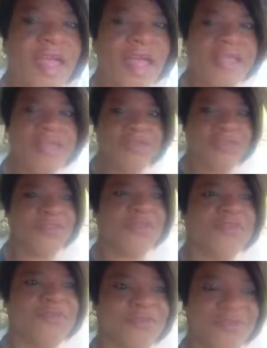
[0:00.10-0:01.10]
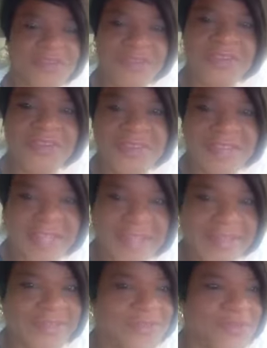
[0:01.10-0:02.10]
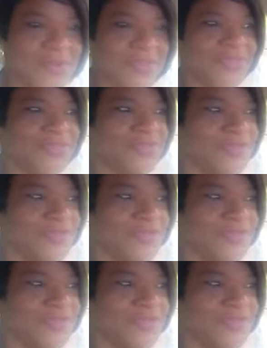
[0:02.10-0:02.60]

Hi, YouTube. It's your girl, Natalie, the one true